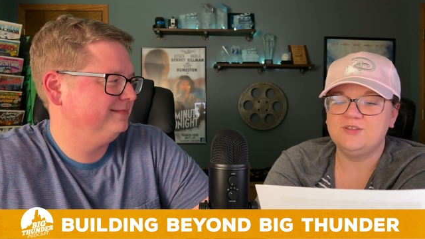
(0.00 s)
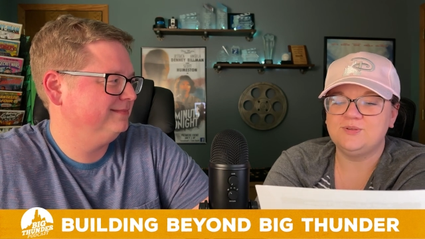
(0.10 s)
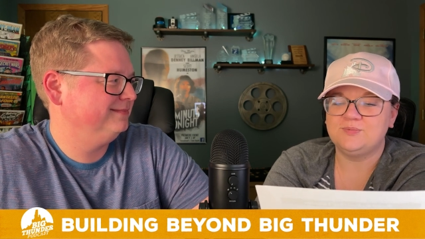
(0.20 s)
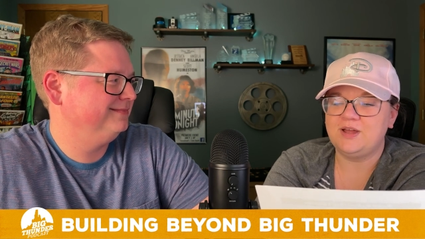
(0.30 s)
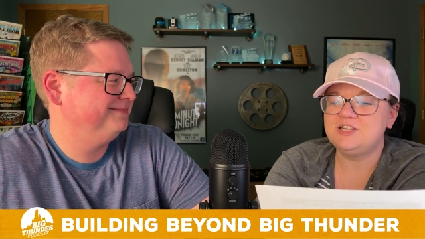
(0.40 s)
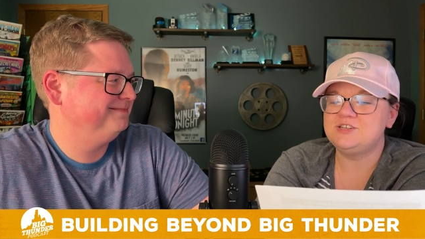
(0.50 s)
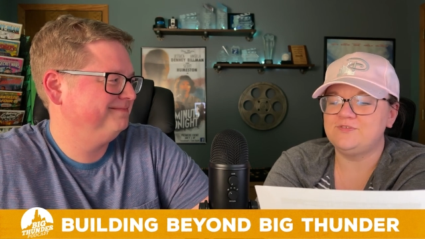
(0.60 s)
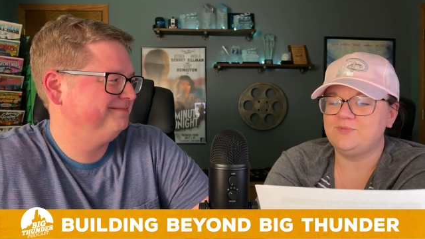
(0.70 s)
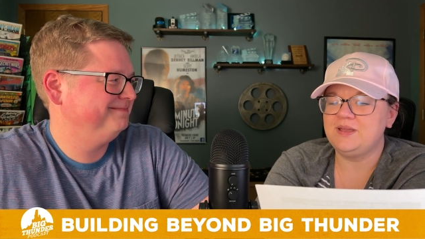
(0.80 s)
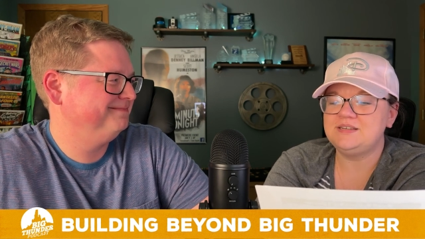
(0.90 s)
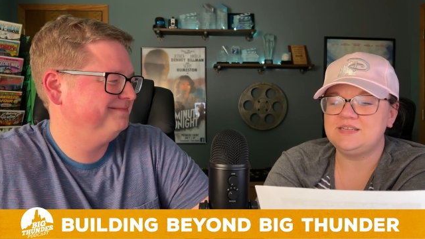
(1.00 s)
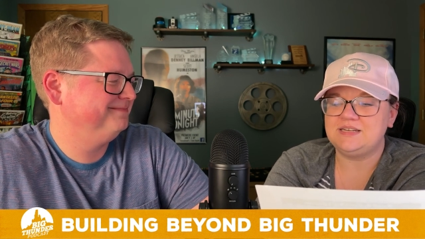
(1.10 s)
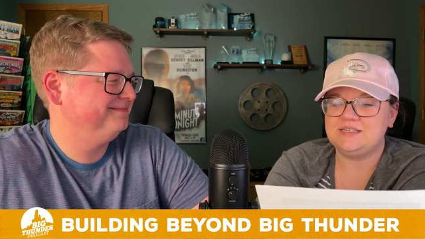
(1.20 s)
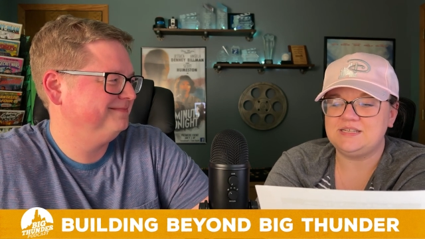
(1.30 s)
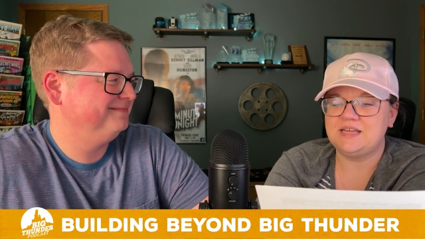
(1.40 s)
Speaker 1: Feel the rush of wind
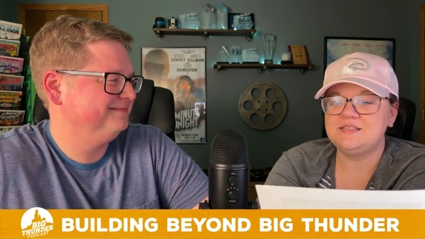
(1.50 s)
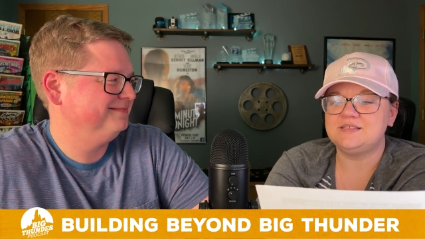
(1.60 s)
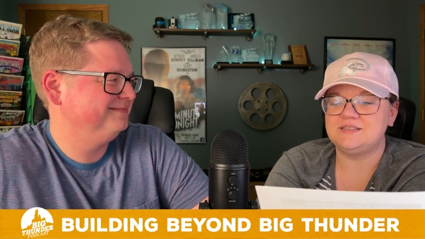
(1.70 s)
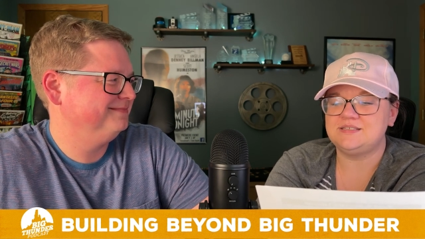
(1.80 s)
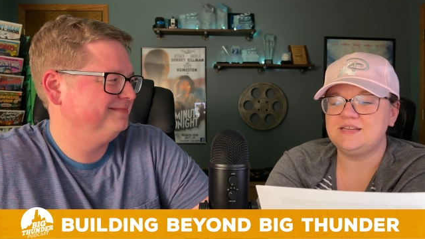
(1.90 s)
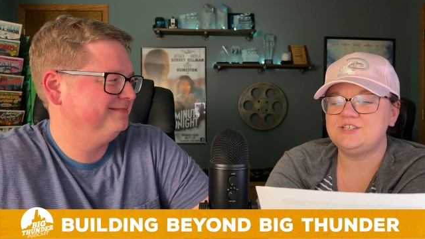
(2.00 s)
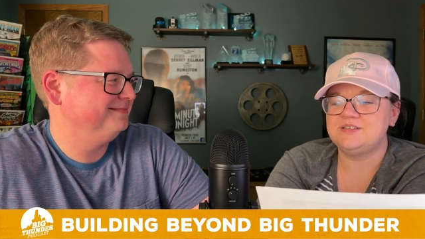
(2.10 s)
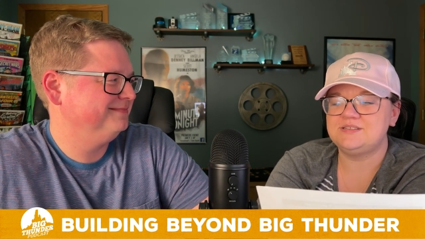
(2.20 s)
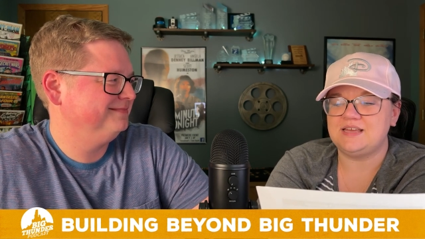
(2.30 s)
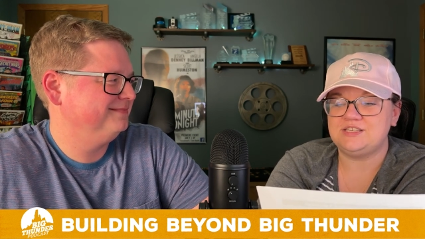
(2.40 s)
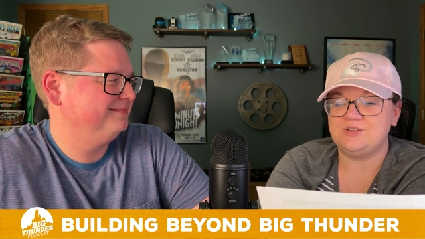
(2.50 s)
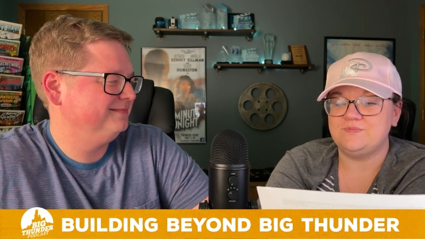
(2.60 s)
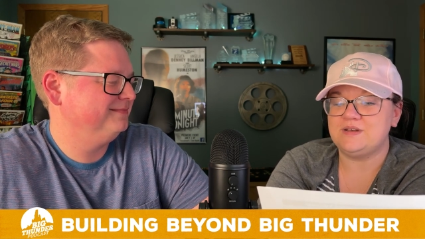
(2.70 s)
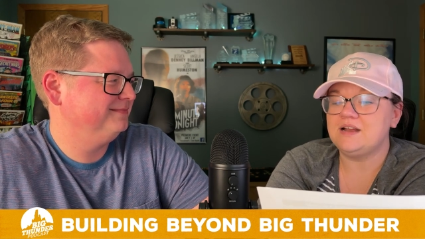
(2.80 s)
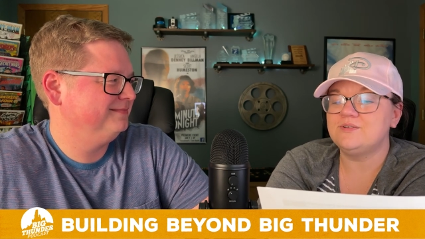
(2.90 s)
and intense sensations as
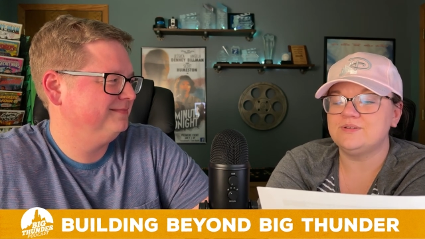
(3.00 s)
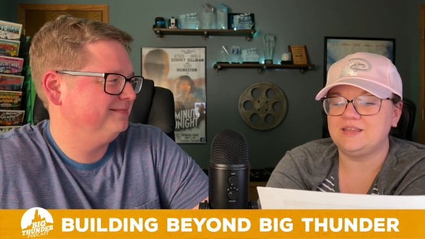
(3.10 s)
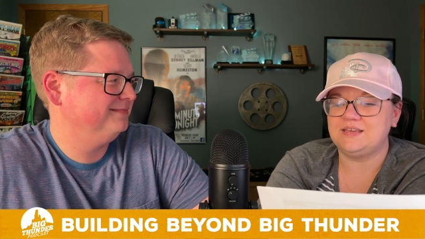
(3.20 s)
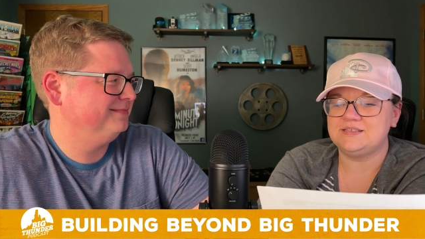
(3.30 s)
you narrowly